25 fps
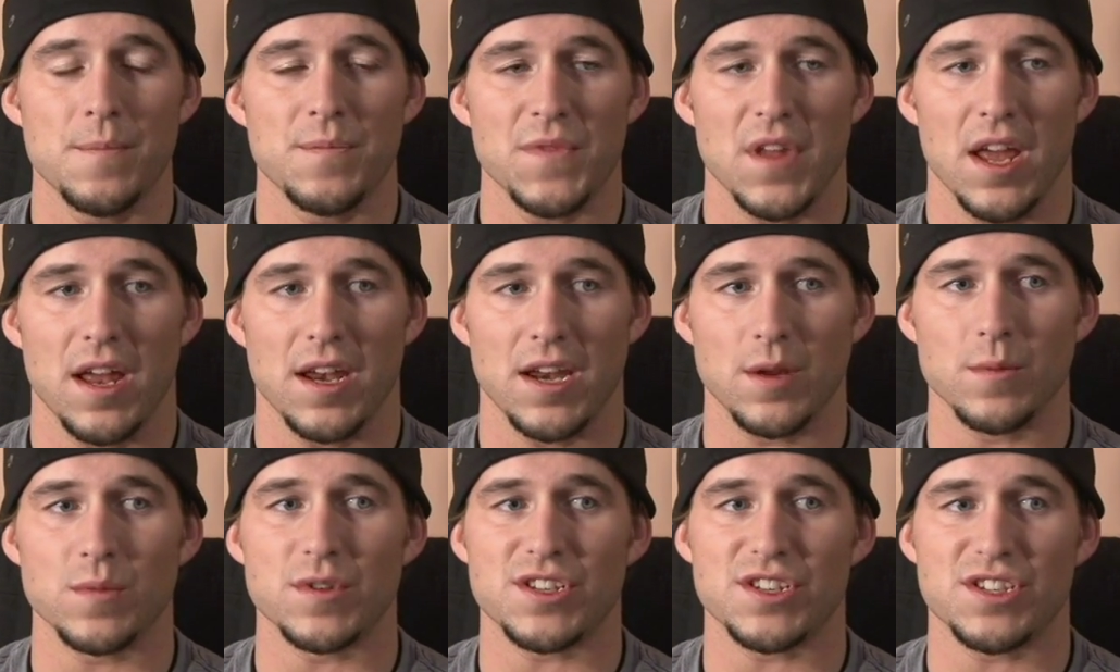and
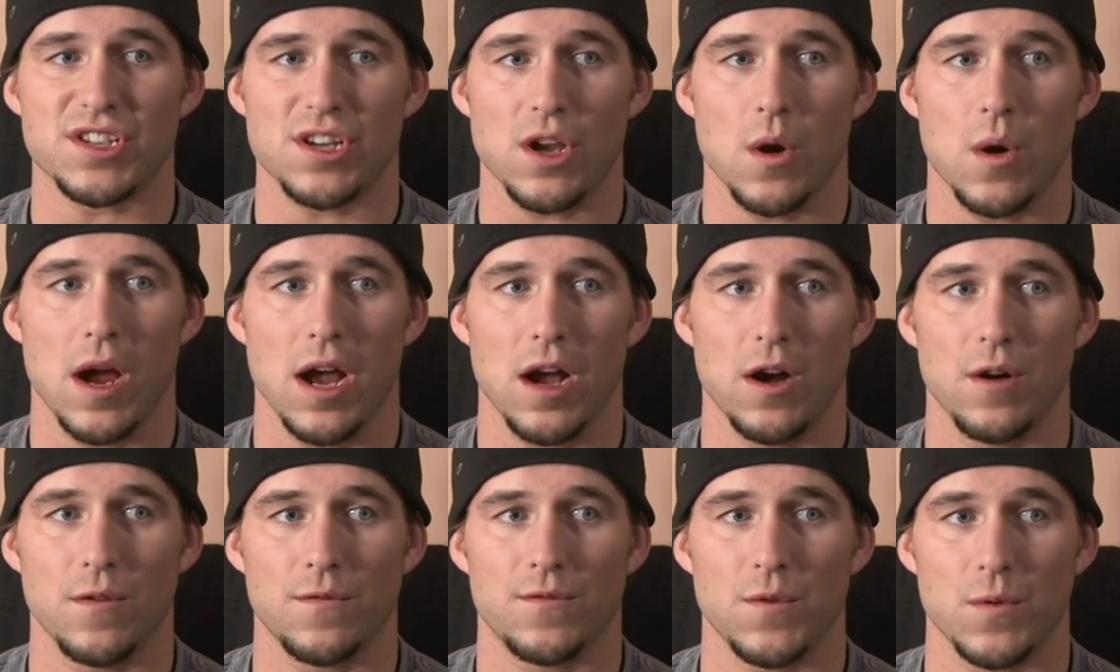he was so
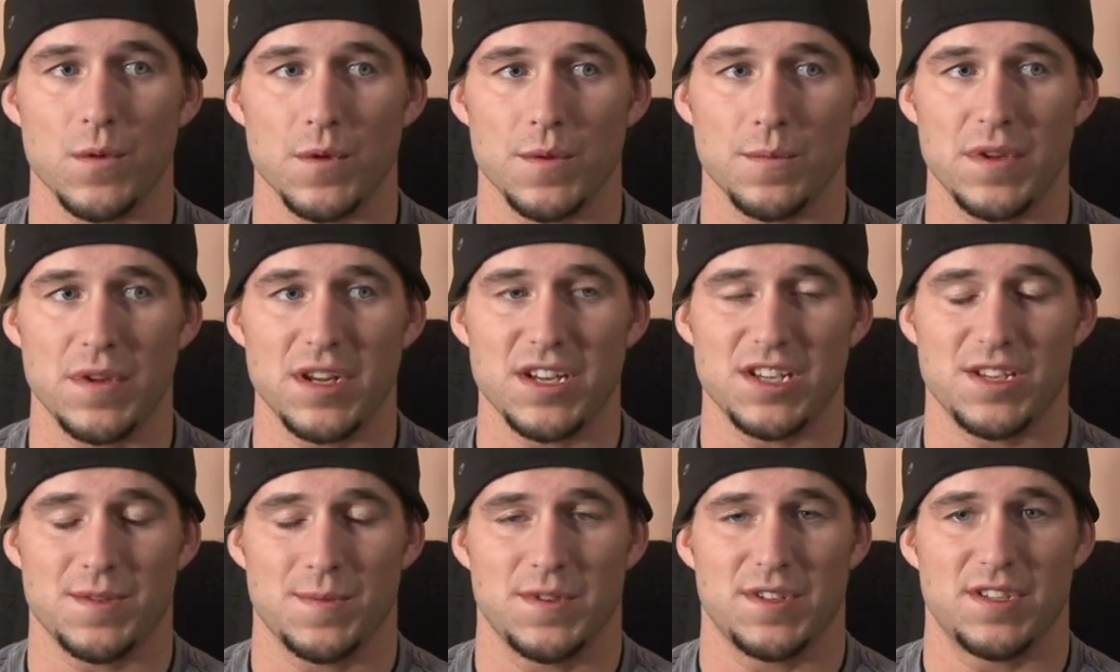helpful with me
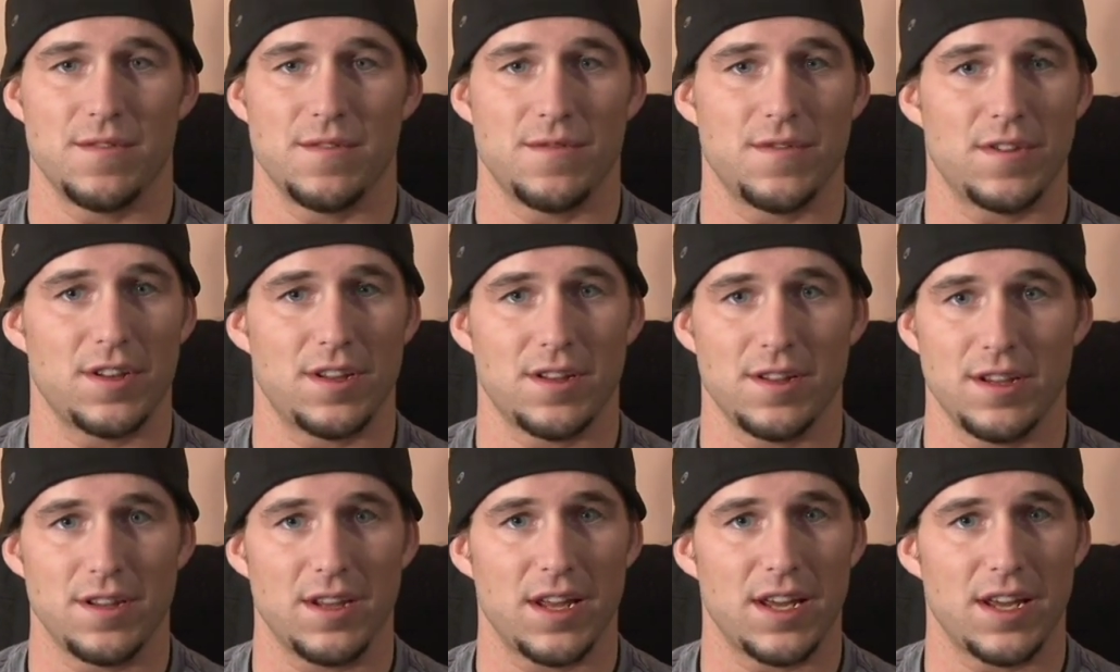specifically.